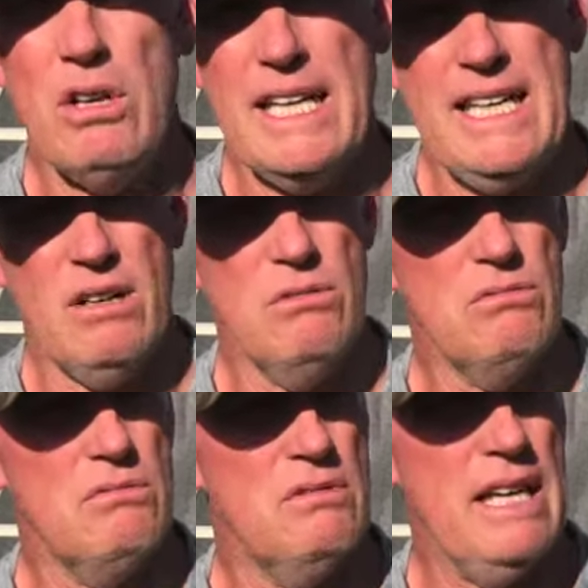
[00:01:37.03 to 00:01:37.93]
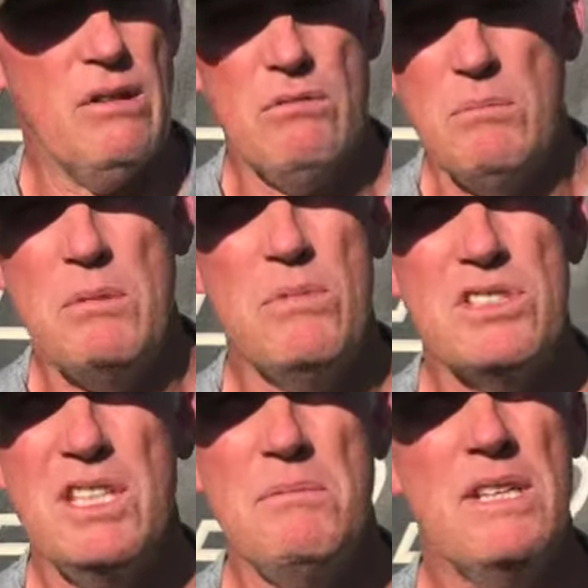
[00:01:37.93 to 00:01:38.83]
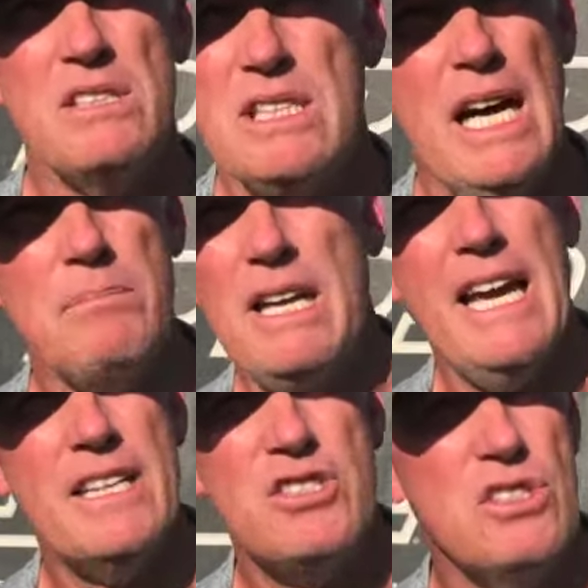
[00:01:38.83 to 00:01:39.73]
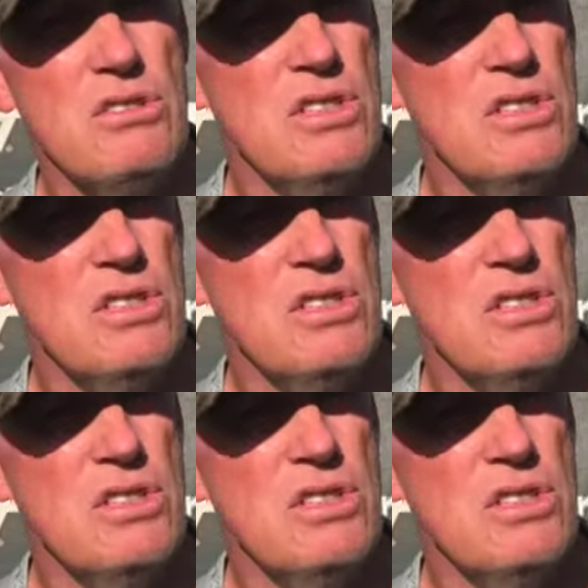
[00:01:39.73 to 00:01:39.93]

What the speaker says: Like, I don't remember seeing him get stopped last year.